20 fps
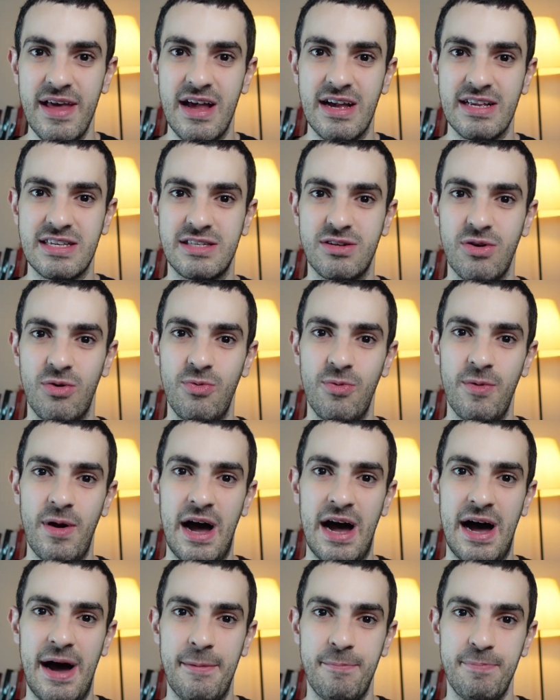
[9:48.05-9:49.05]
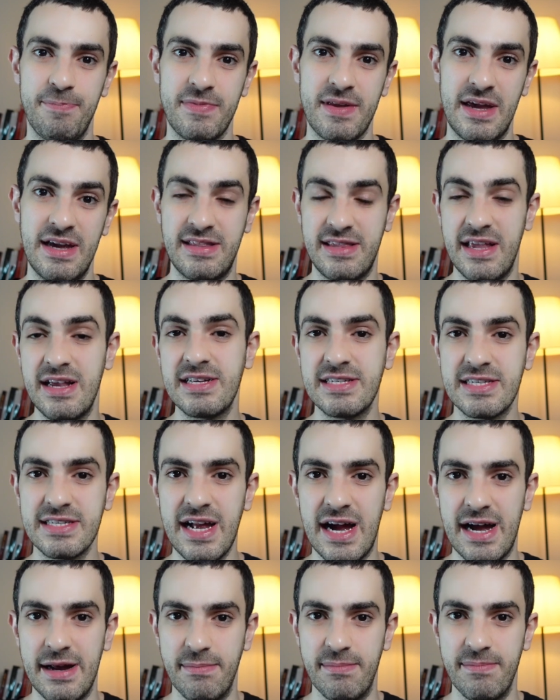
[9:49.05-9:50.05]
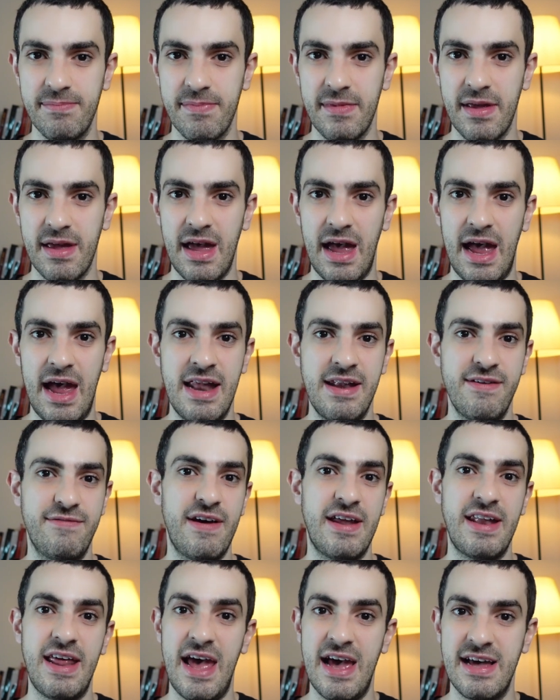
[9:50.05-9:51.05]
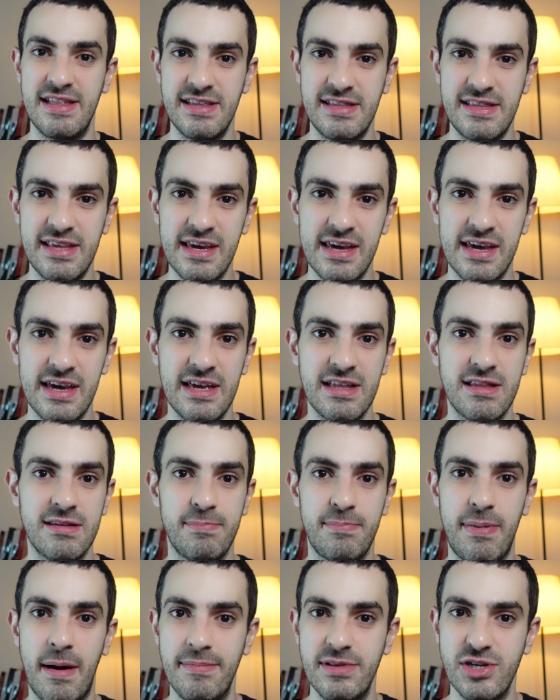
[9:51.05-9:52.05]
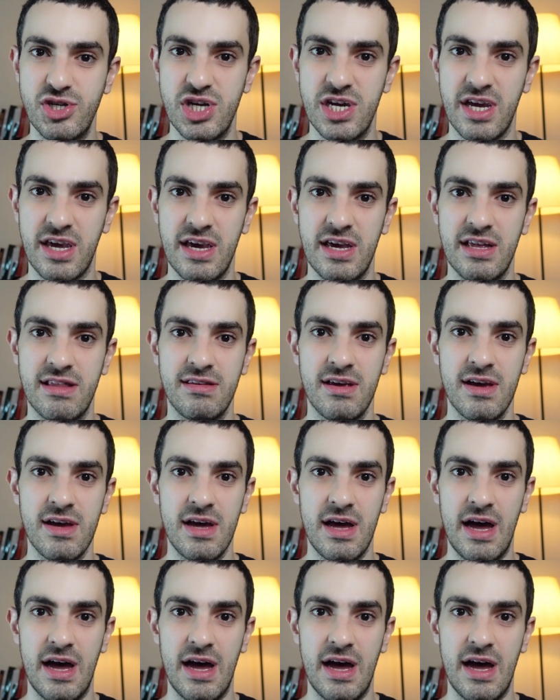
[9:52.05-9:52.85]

So it takes time, and then editing it, publishing it,